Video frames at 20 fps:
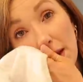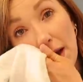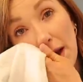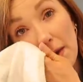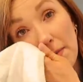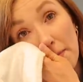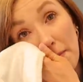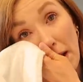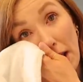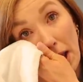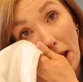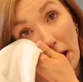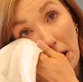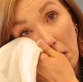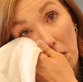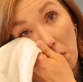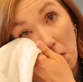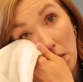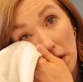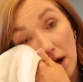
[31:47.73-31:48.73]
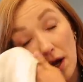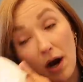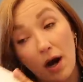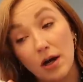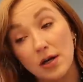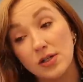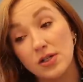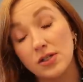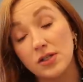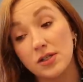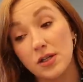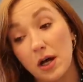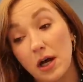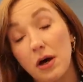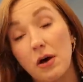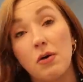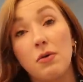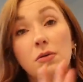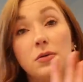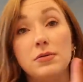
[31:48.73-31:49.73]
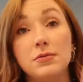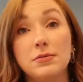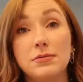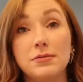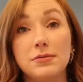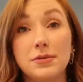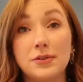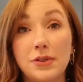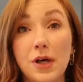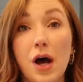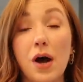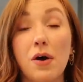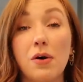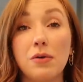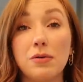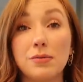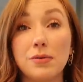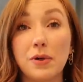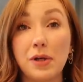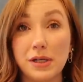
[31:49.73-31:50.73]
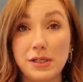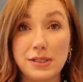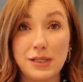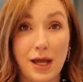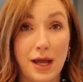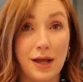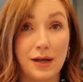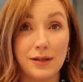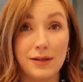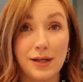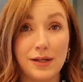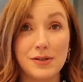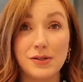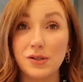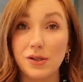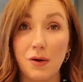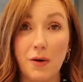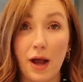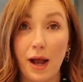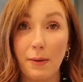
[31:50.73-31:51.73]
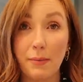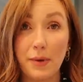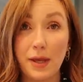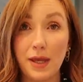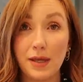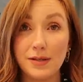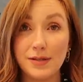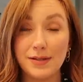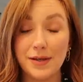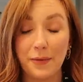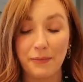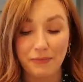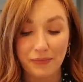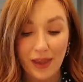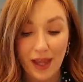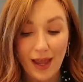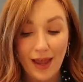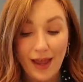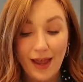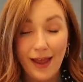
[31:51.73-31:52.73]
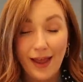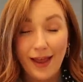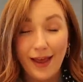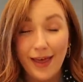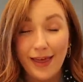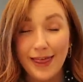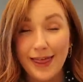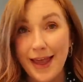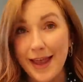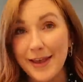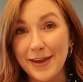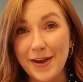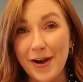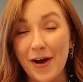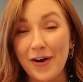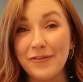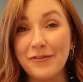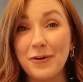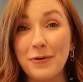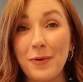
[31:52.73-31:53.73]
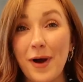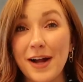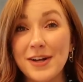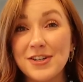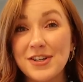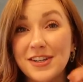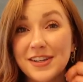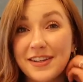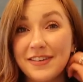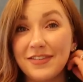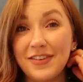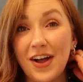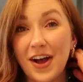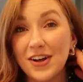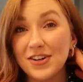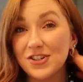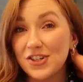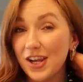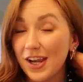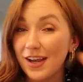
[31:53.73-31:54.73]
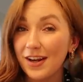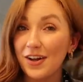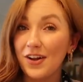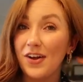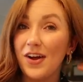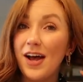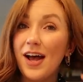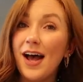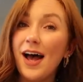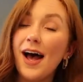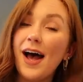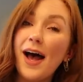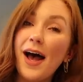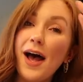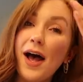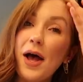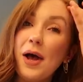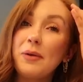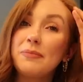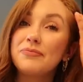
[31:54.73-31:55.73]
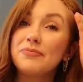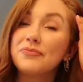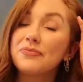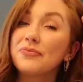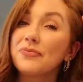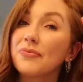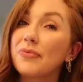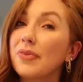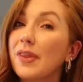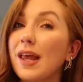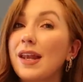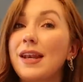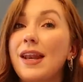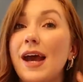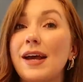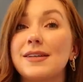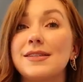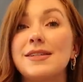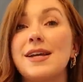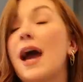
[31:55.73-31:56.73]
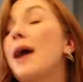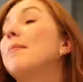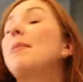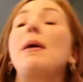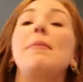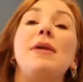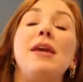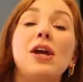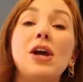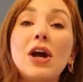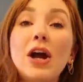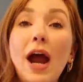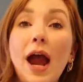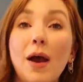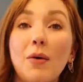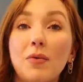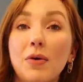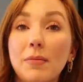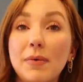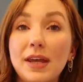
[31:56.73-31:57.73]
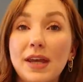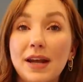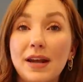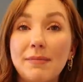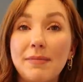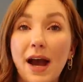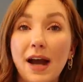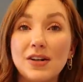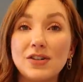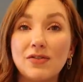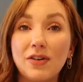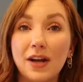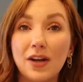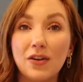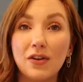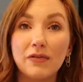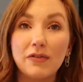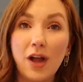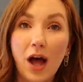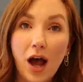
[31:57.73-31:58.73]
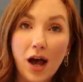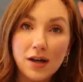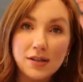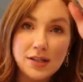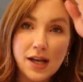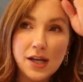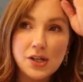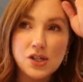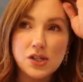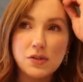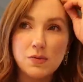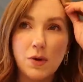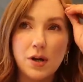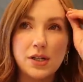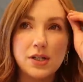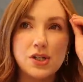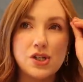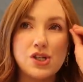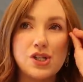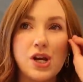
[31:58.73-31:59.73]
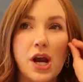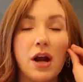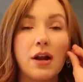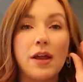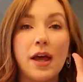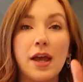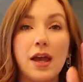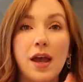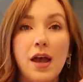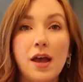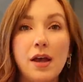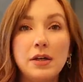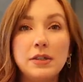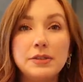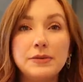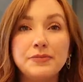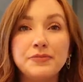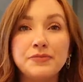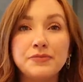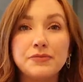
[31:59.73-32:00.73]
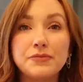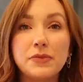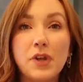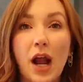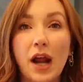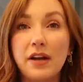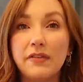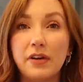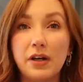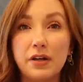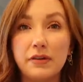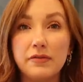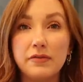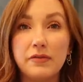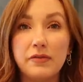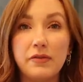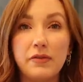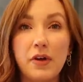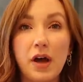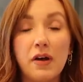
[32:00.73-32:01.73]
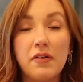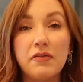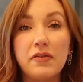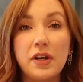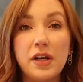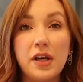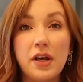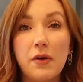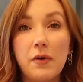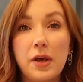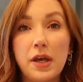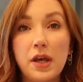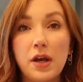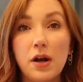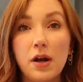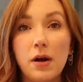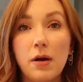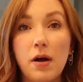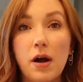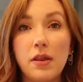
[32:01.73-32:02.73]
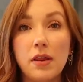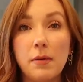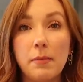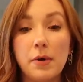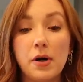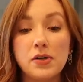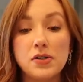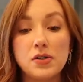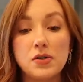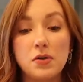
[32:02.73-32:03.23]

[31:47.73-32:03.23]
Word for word: And man, we are so, so content and so happy. So thank y'all for watching the vlog channel. Um, next time I'm here, I will be getting back to regular vlogs. I just wanted to share like kind of a, a video here on the birth